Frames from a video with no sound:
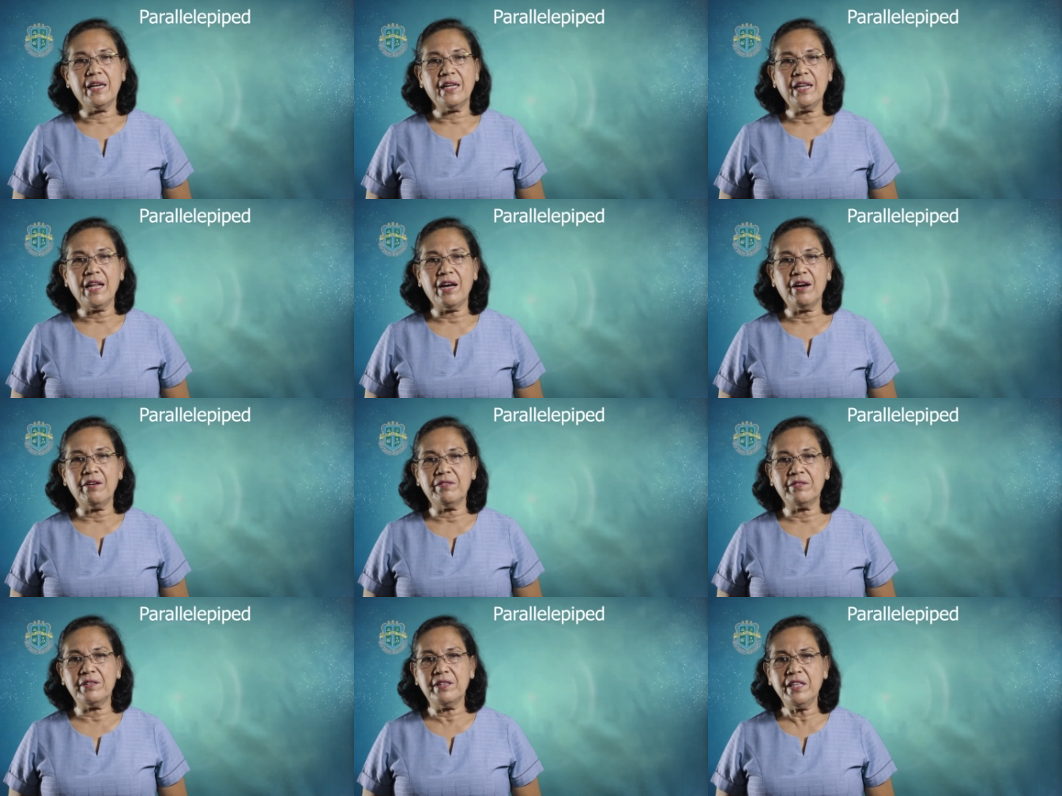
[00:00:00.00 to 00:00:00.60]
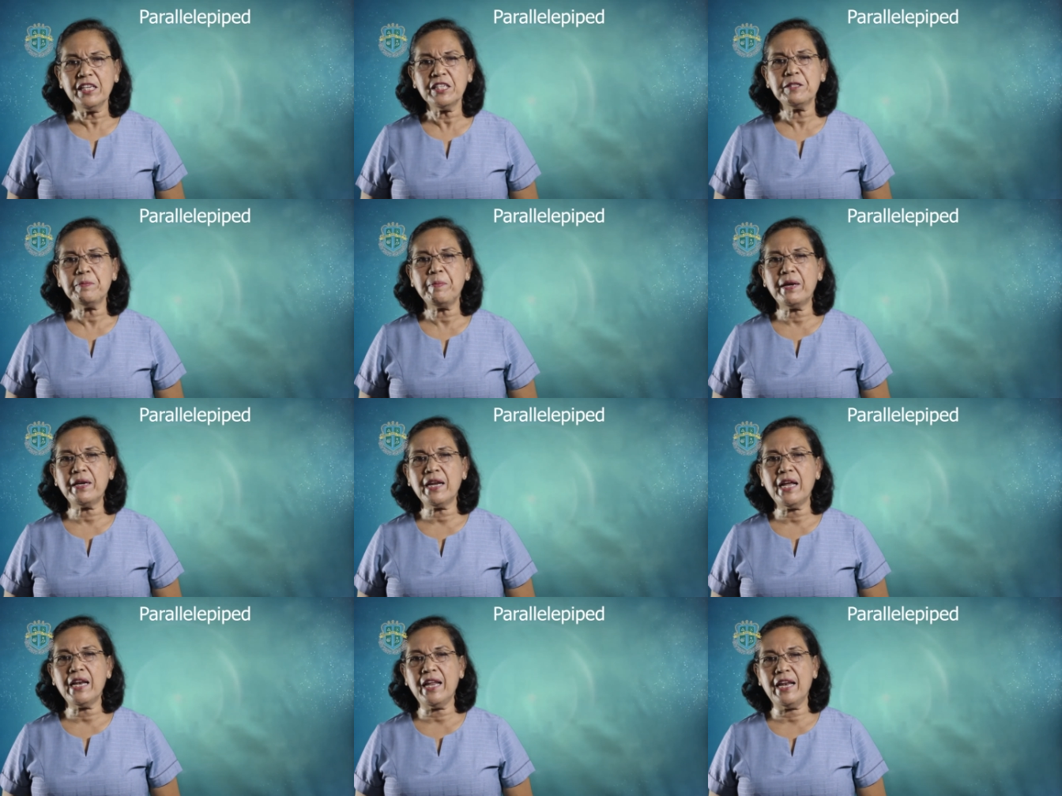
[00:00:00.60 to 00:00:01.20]
Now, this
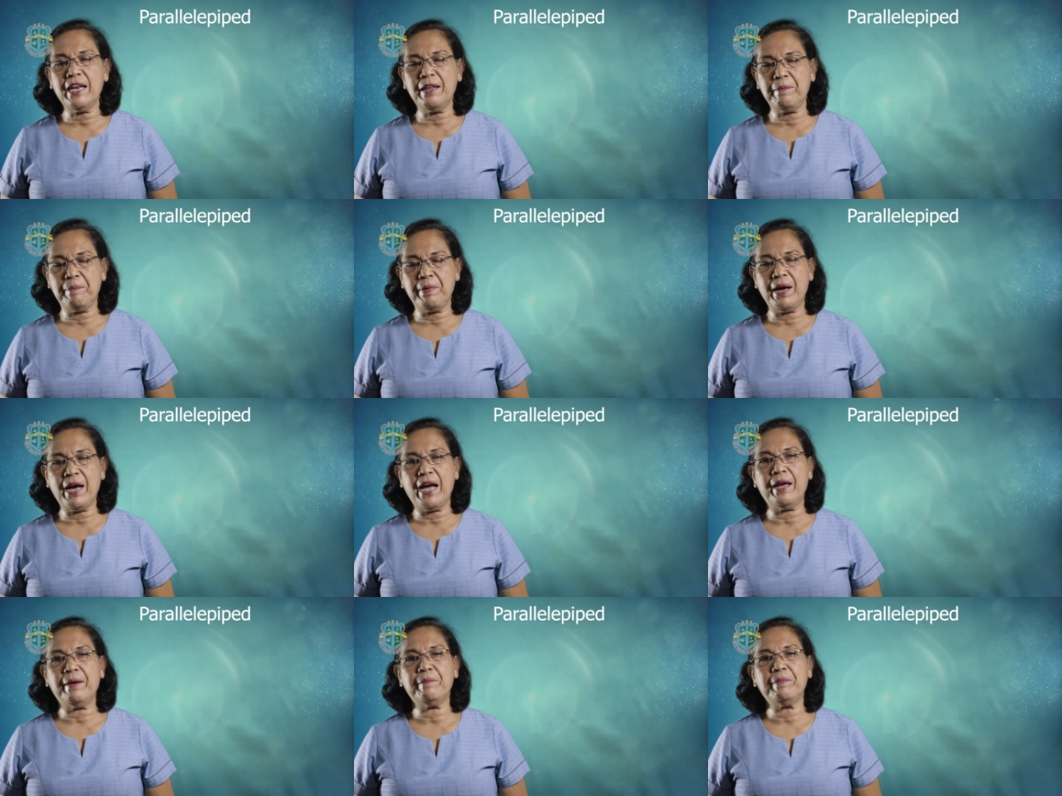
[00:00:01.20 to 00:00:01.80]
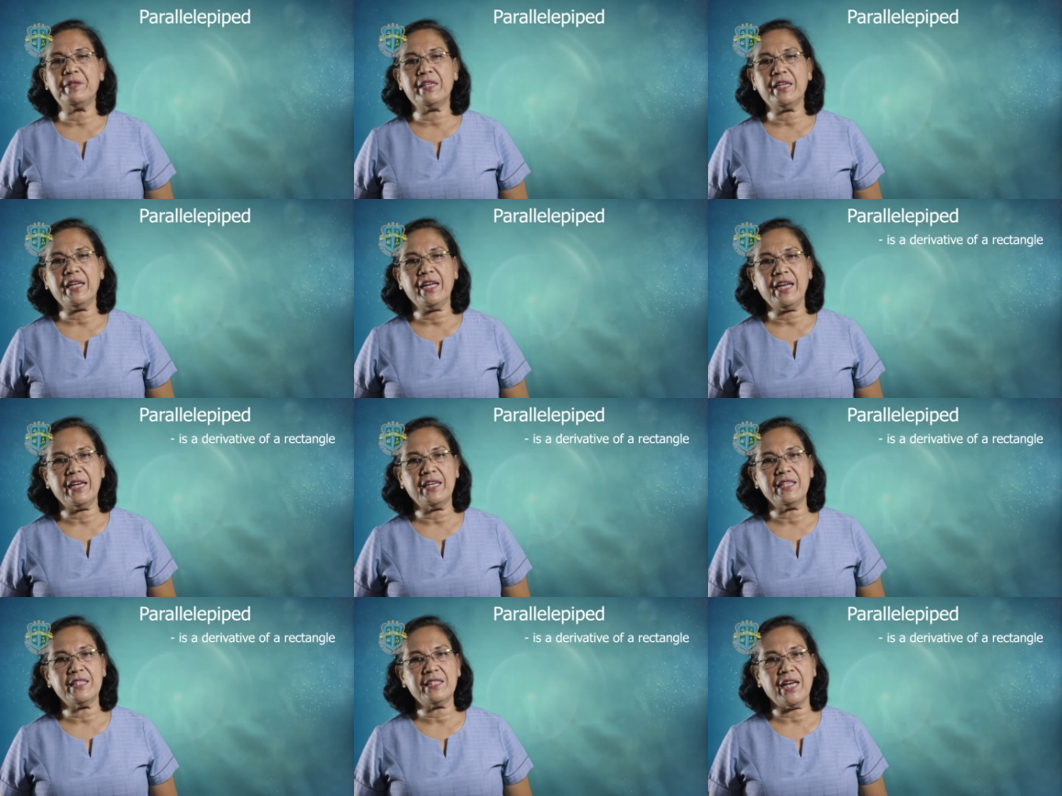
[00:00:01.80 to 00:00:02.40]
parallelepiped
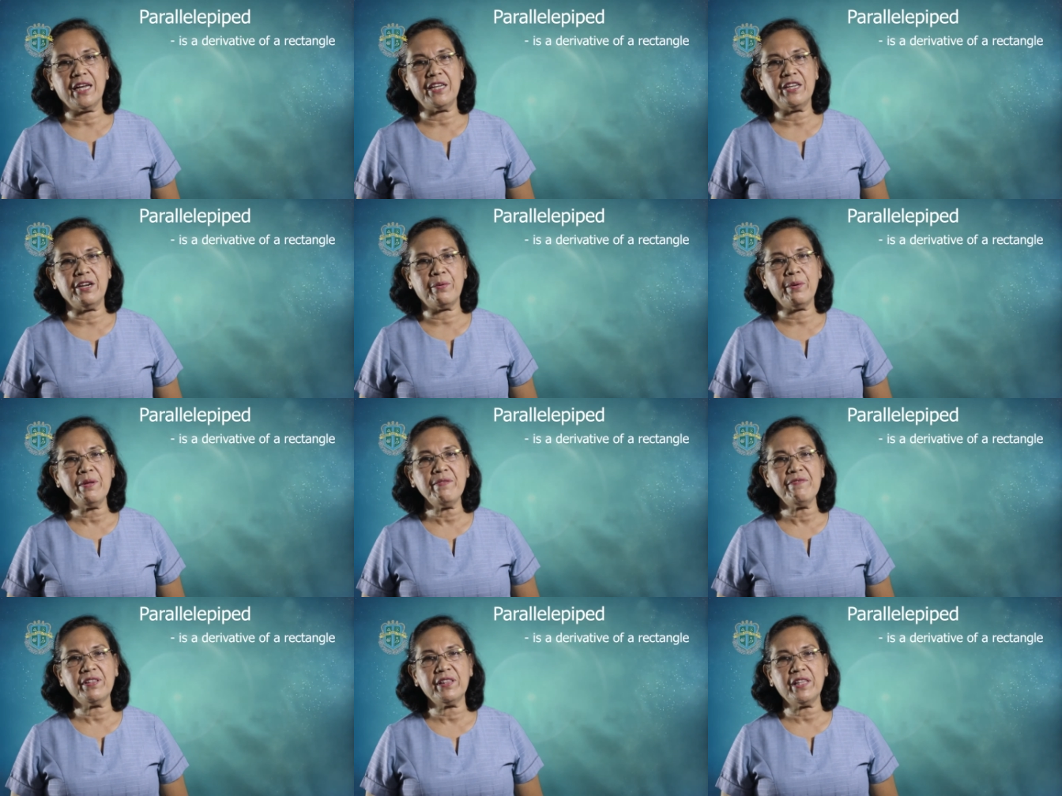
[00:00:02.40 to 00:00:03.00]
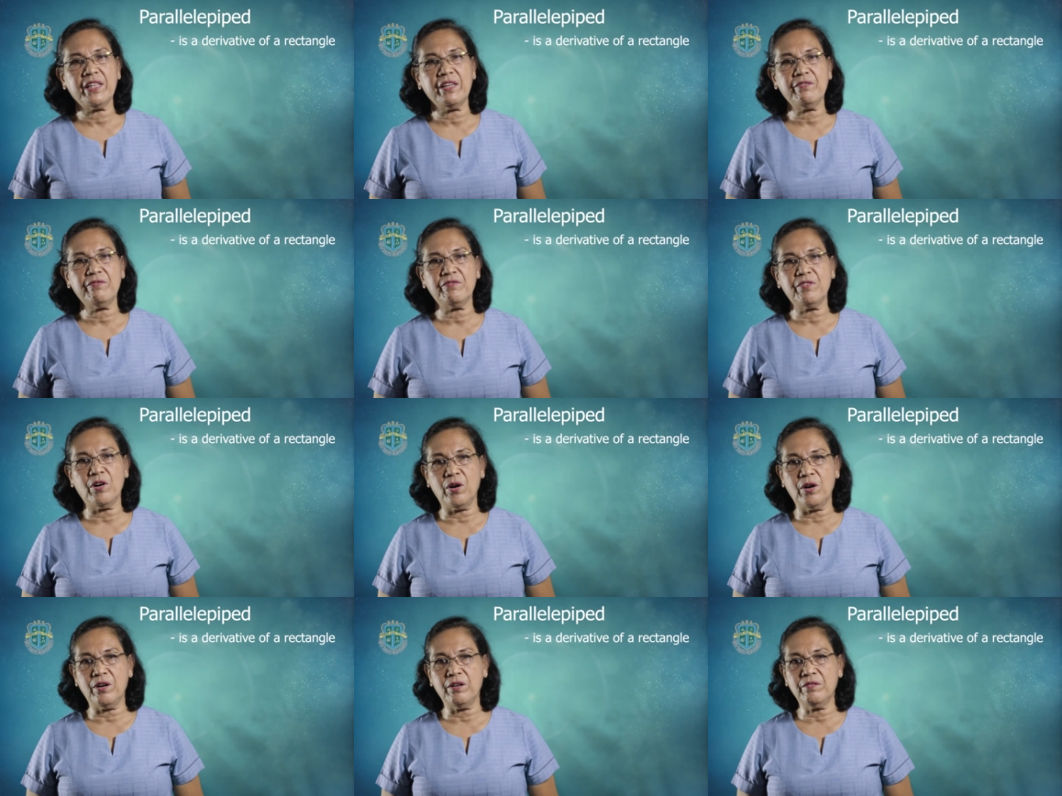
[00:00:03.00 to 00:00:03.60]
is a derivative
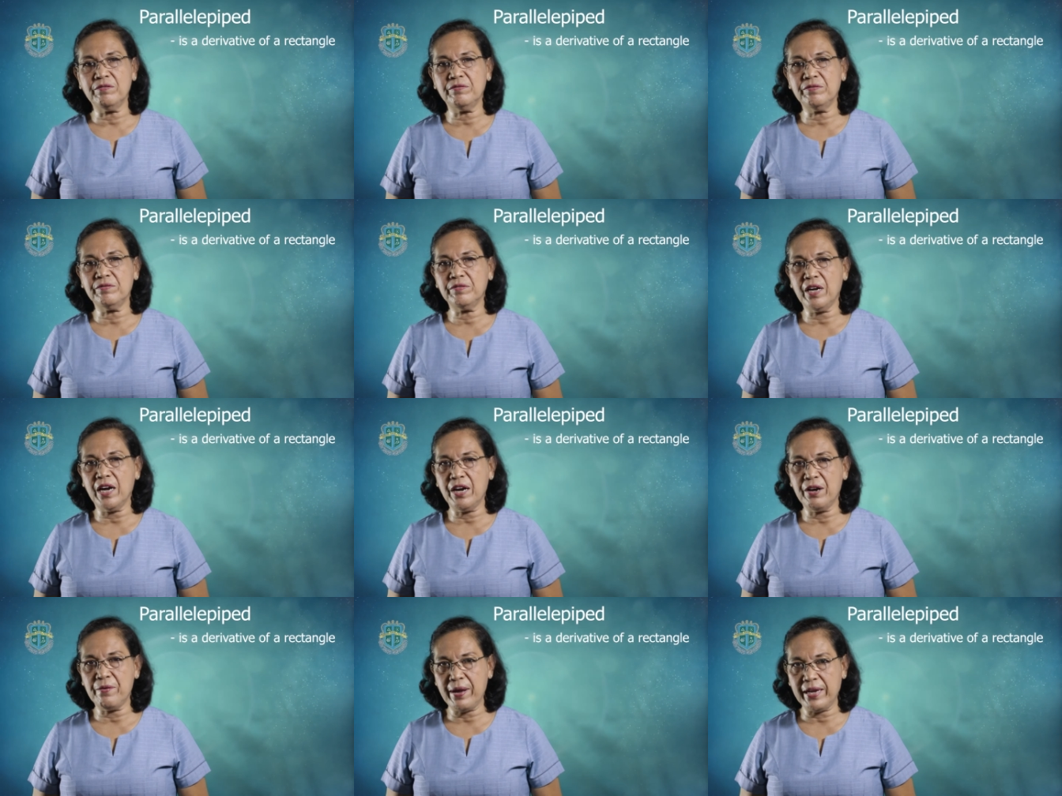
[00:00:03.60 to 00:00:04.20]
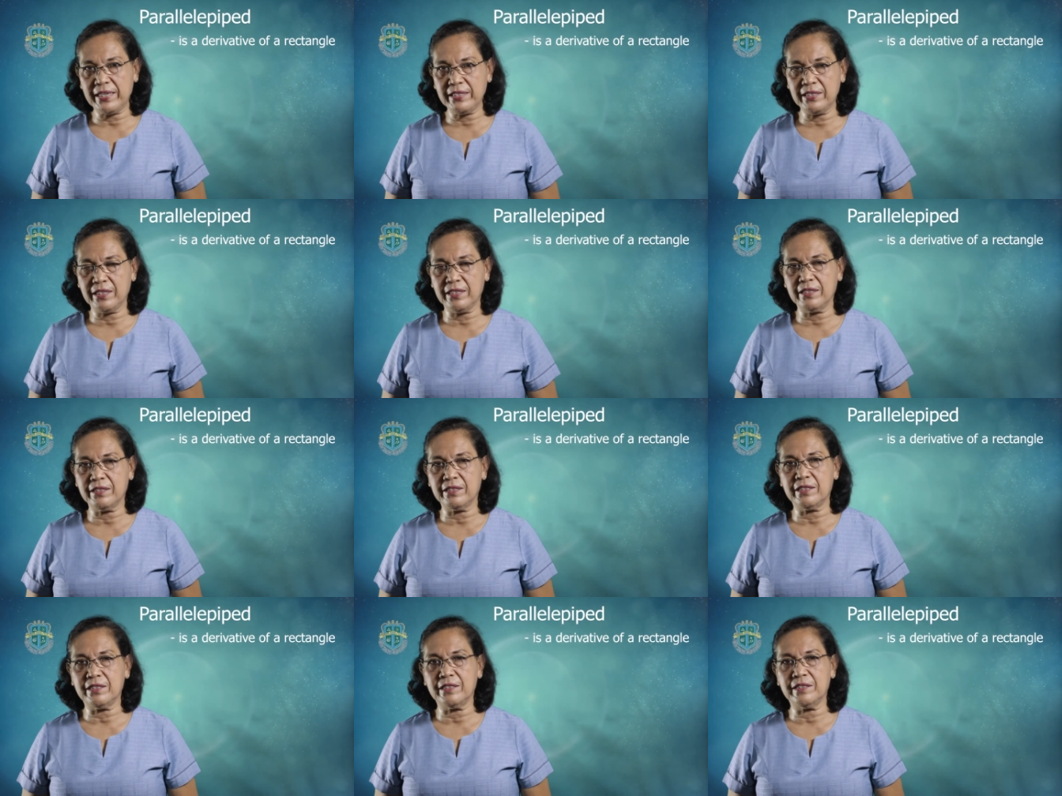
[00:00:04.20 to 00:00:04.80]
of a
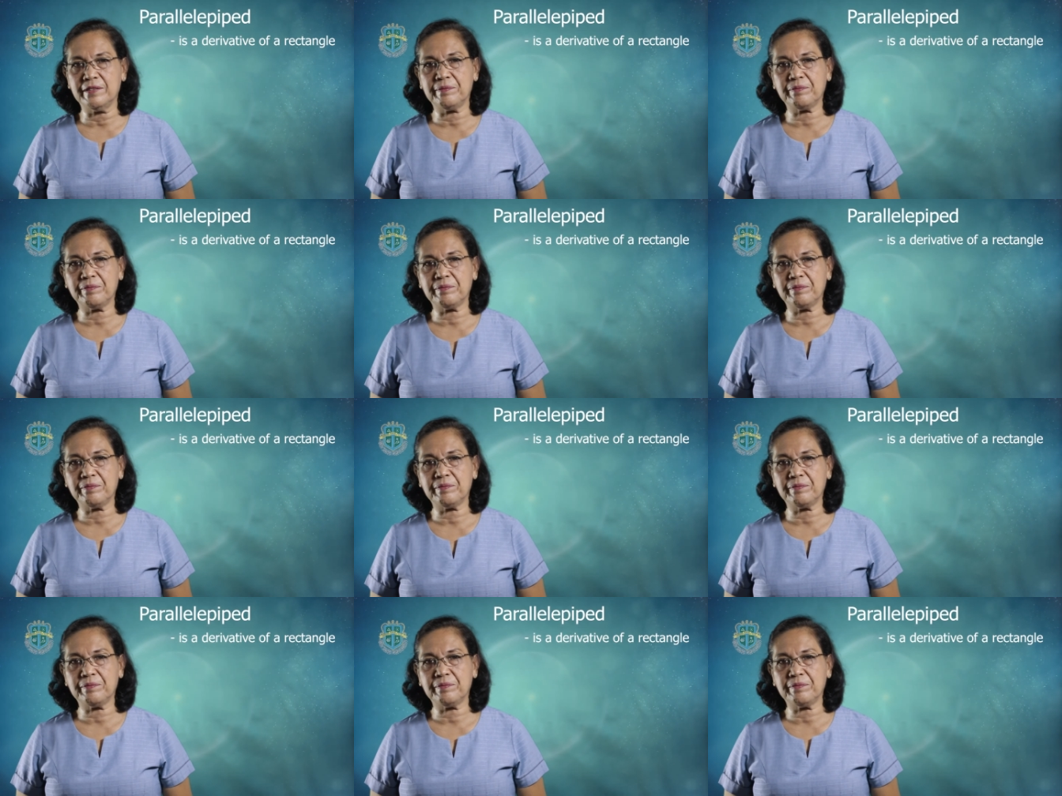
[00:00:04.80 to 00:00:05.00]
rectangle.